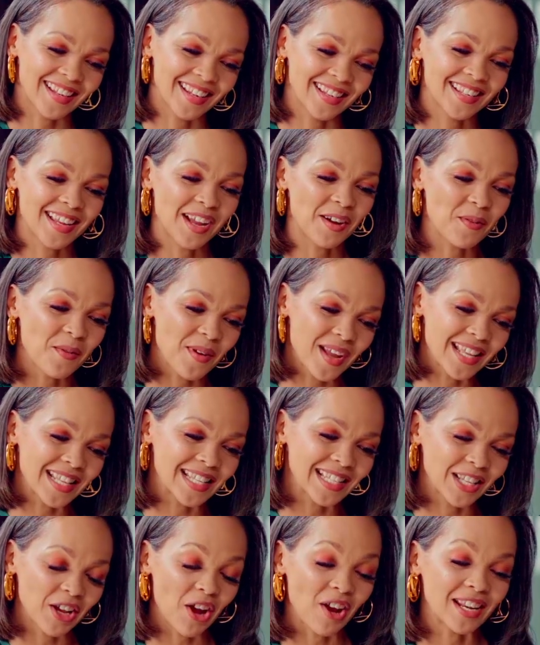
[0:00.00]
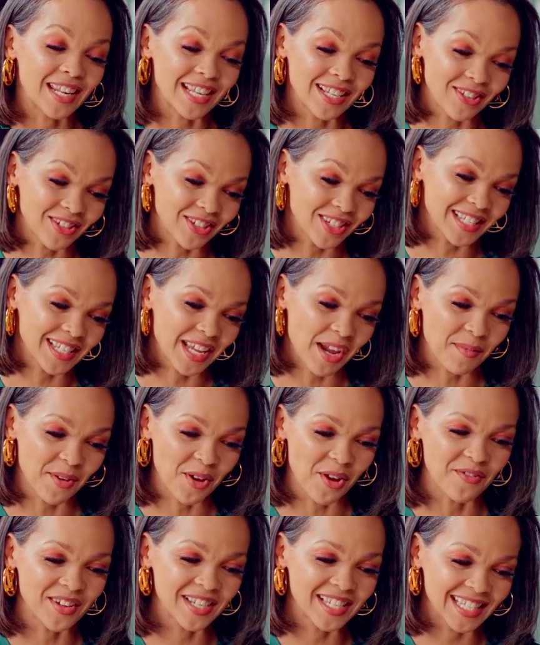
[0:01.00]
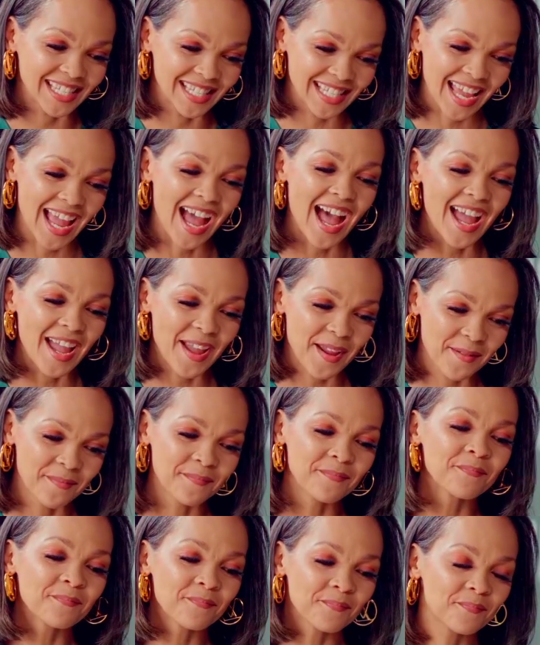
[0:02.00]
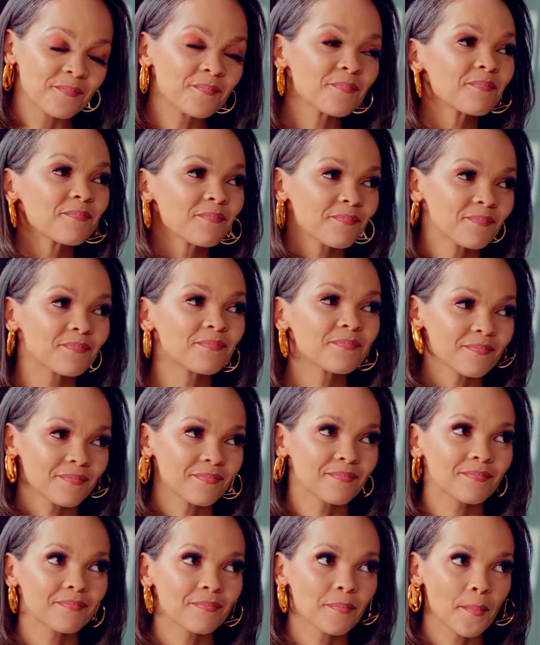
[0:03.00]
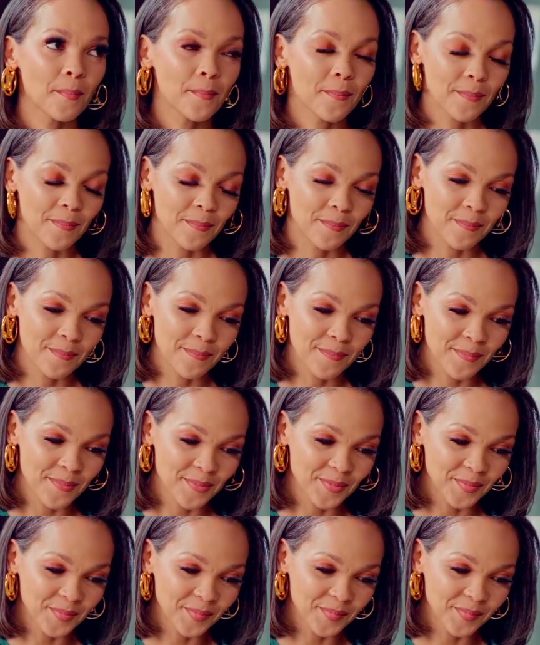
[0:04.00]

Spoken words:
Natangwe's colleagues are just coming over to say hi. Mm-hmm.